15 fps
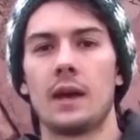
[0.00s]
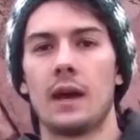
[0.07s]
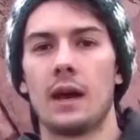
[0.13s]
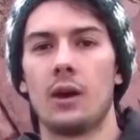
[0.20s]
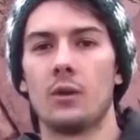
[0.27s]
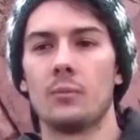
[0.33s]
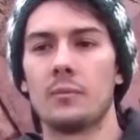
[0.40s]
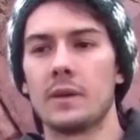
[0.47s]

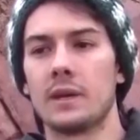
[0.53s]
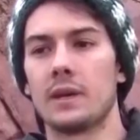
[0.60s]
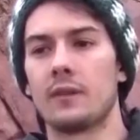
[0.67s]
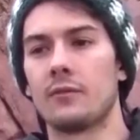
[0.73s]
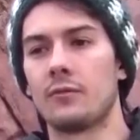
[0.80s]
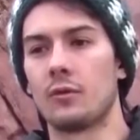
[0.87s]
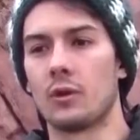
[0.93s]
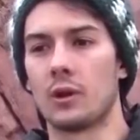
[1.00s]
help me
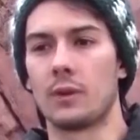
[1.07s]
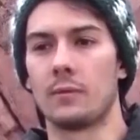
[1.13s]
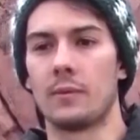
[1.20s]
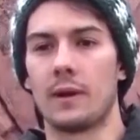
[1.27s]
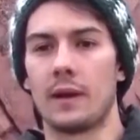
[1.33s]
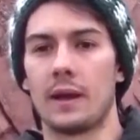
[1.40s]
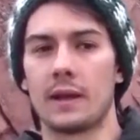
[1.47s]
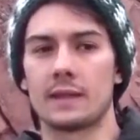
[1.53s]
inform
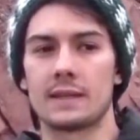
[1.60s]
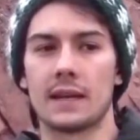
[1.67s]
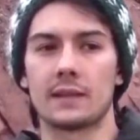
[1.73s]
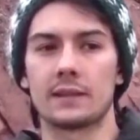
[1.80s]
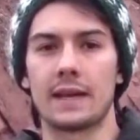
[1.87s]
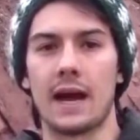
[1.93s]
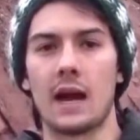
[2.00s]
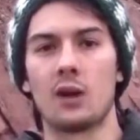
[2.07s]

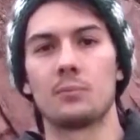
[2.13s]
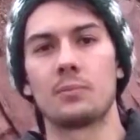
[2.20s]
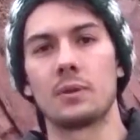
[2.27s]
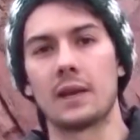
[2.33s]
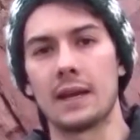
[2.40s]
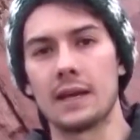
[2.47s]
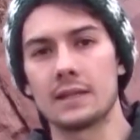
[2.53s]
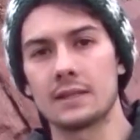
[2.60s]
exactly how
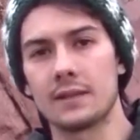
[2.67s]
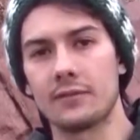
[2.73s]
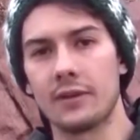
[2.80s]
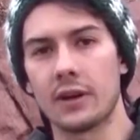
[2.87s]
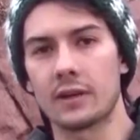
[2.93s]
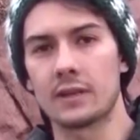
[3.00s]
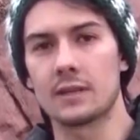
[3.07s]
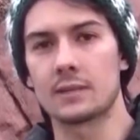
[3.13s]
plants
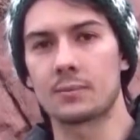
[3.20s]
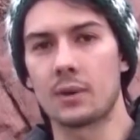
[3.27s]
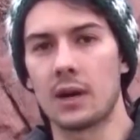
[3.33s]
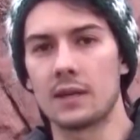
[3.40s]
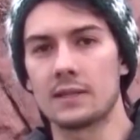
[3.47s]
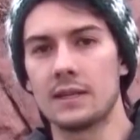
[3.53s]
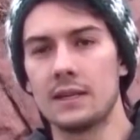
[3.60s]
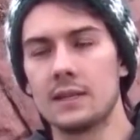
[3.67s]
affect this
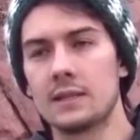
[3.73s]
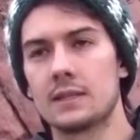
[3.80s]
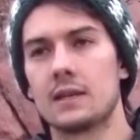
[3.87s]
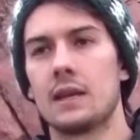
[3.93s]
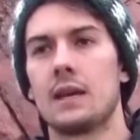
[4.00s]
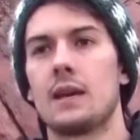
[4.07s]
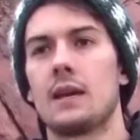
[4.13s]
process.